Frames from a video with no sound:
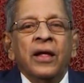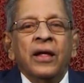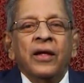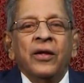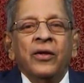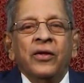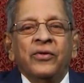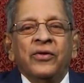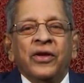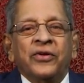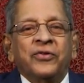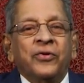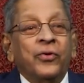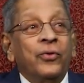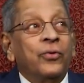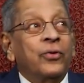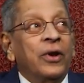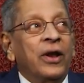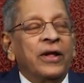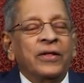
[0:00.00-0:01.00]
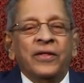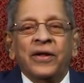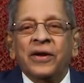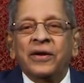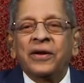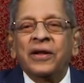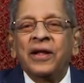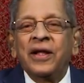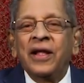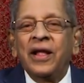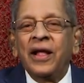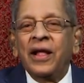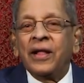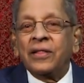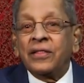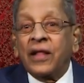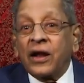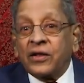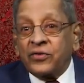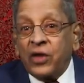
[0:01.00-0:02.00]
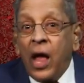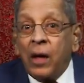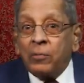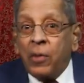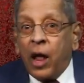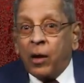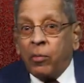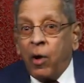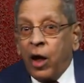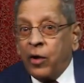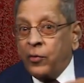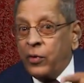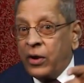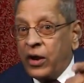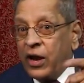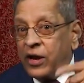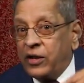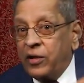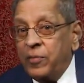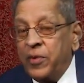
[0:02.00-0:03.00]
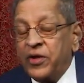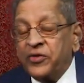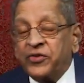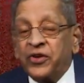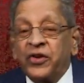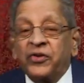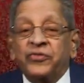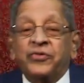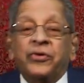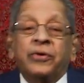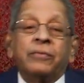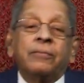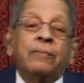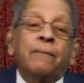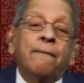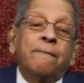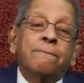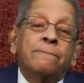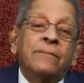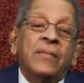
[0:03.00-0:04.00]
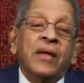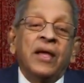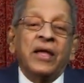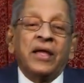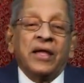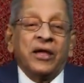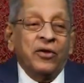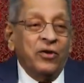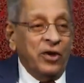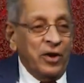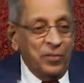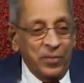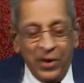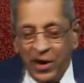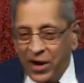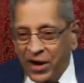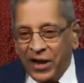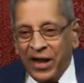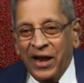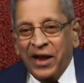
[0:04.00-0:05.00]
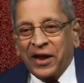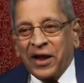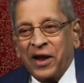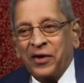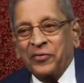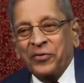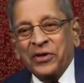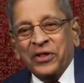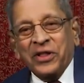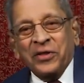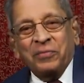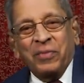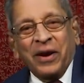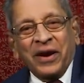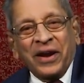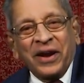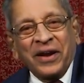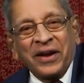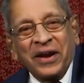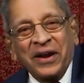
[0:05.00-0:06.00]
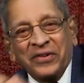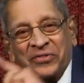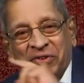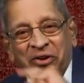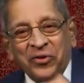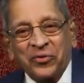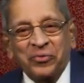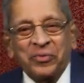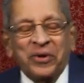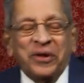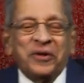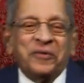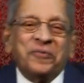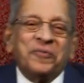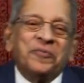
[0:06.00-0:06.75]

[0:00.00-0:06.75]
He'll just look like that. That sambar boy will get the message. He will immediately come with the bucket and serve me.